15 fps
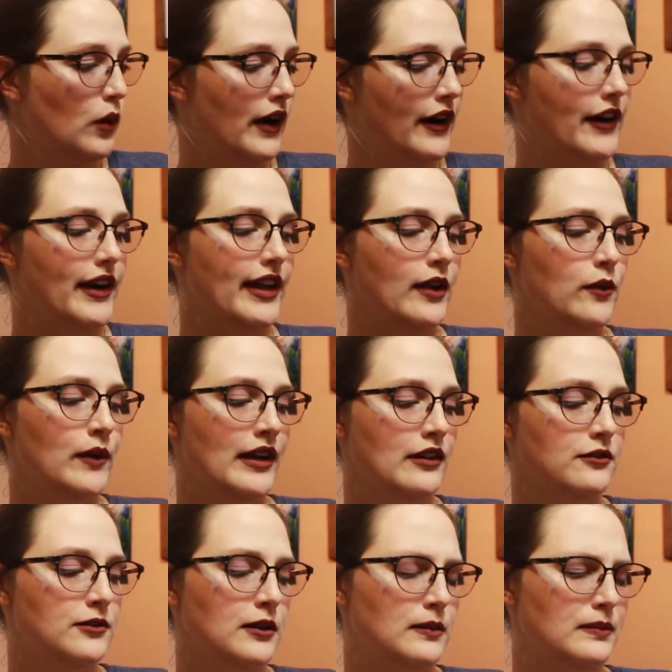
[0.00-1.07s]
where it
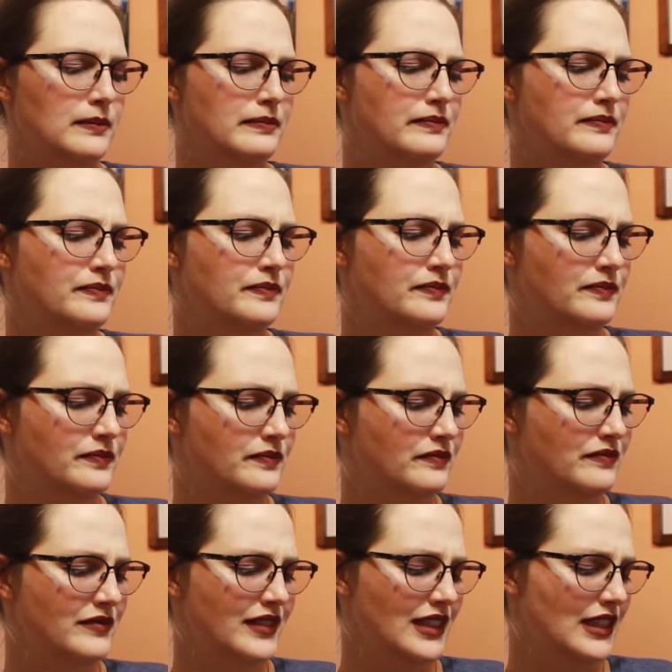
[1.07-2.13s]
went from
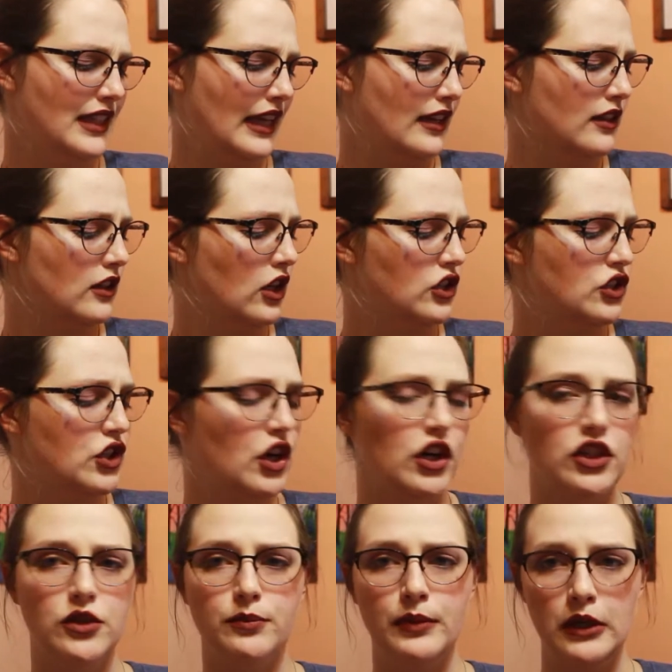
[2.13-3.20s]
like a
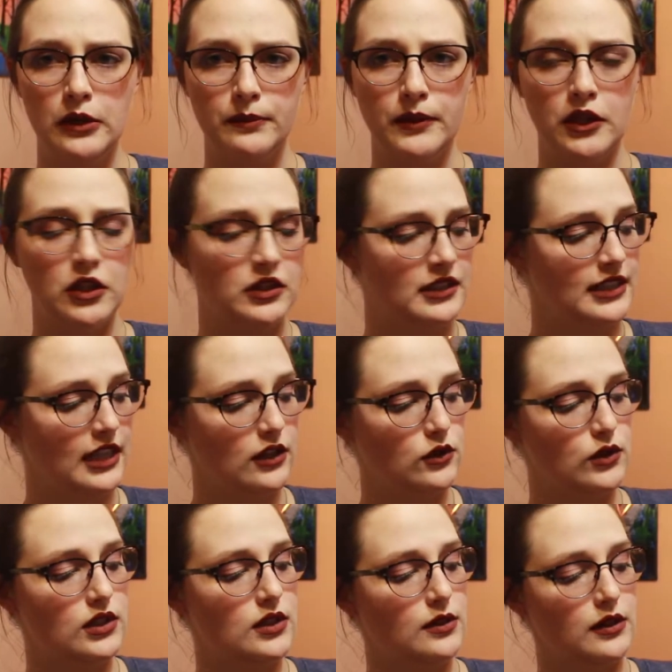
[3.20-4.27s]
dark purple, because I
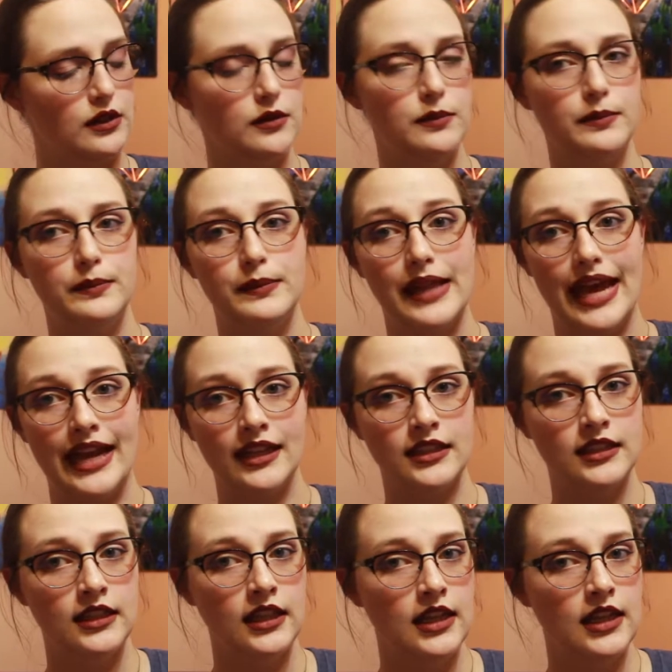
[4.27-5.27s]
used the black,